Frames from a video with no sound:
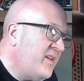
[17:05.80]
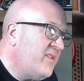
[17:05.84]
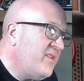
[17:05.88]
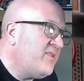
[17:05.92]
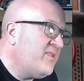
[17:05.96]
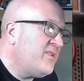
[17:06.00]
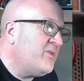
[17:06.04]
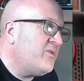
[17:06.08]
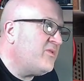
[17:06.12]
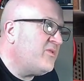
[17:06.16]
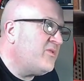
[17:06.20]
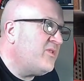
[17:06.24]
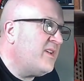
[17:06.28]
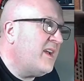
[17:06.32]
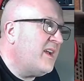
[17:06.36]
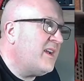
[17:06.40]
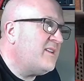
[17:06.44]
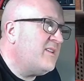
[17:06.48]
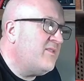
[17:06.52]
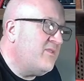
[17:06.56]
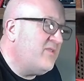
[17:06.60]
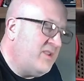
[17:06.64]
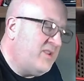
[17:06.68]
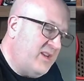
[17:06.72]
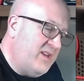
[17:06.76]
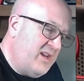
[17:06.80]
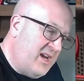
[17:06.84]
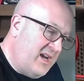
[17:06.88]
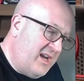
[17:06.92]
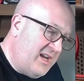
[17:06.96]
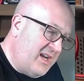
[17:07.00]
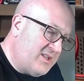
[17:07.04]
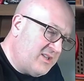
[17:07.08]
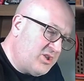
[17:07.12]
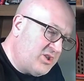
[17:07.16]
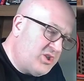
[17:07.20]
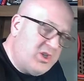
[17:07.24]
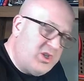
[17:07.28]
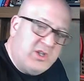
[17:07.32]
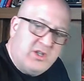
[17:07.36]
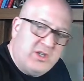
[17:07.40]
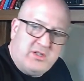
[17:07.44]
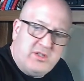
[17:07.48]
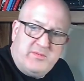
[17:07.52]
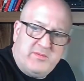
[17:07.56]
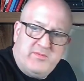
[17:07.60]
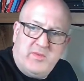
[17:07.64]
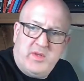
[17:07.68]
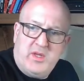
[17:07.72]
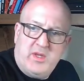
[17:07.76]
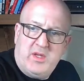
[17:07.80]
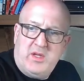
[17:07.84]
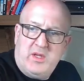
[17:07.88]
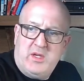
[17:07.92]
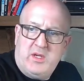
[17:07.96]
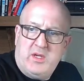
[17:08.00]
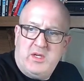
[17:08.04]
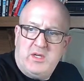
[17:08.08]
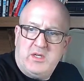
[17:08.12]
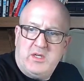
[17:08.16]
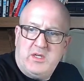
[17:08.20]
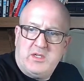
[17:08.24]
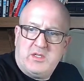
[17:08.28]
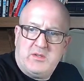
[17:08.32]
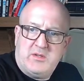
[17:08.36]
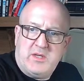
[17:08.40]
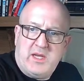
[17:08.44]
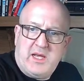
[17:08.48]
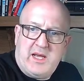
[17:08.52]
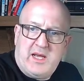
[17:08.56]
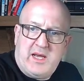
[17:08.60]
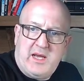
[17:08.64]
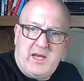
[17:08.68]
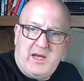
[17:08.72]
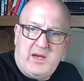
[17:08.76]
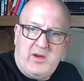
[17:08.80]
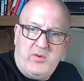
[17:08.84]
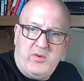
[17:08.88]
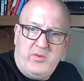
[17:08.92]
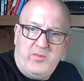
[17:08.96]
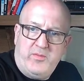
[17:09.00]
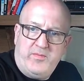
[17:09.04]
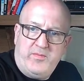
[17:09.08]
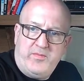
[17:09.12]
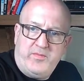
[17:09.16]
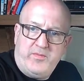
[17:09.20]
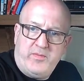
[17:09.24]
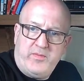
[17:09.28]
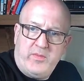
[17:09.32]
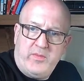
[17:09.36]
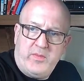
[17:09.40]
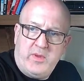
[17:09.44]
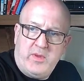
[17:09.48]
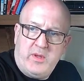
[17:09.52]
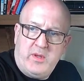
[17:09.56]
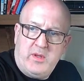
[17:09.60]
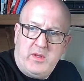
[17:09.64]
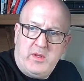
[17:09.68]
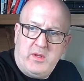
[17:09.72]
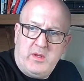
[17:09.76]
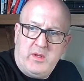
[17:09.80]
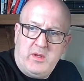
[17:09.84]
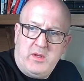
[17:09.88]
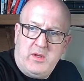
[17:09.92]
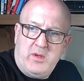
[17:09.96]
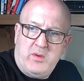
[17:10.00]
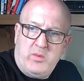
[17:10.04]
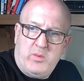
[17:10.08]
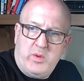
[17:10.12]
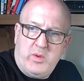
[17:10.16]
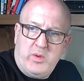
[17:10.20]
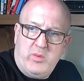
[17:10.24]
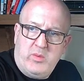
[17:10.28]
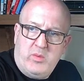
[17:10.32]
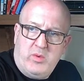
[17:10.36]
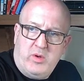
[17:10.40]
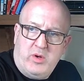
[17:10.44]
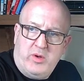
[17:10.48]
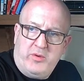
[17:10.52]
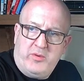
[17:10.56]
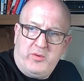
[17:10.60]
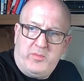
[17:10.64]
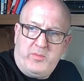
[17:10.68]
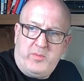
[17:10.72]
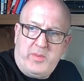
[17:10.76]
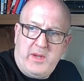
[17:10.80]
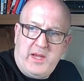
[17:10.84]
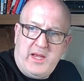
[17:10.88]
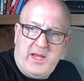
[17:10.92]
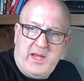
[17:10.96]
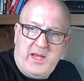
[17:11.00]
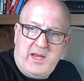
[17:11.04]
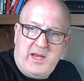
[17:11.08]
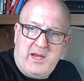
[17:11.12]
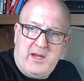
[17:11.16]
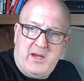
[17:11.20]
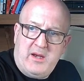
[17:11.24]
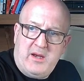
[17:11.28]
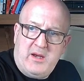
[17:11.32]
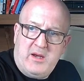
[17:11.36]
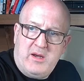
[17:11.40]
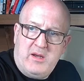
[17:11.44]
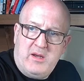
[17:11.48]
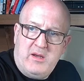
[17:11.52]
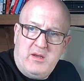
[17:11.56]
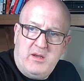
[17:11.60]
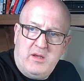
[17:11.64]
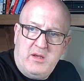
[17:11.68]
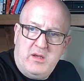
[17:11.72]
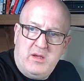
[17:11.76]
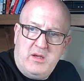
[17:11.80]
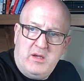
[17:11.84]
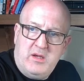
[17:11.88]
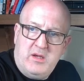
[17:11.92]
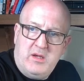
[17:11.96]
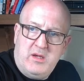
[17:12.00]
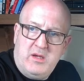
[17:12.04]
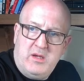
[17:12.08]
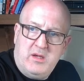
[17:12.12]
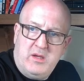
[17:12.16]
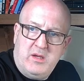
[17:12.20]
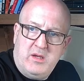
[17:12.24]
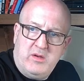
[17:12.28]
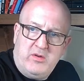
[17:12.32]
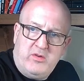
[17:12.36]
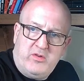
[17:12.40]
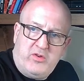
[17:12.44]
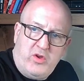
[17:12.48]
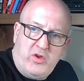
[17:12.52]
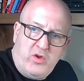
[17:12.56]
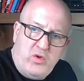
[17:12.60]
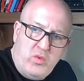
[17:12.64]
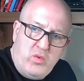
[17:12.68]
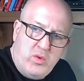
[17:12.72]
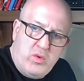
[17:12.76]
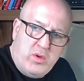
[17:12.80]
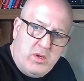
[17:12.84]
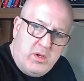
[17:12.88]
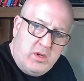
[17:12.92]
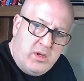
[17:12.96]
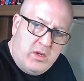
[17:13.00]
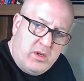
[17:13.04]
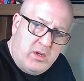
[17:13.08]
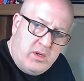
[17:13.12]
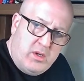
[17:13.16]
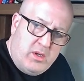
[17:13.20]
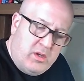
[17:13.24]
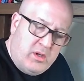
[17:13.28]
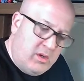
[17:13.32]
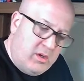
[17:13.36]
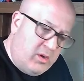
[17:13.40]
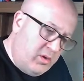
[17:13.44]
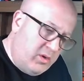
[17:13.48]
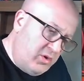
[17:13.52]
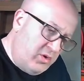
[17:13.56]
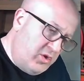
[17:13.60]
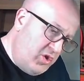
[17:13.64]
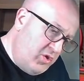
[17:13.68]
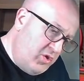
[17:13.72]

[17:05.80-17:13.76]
Still seeing activity there. That's good. So now we want pin 2 on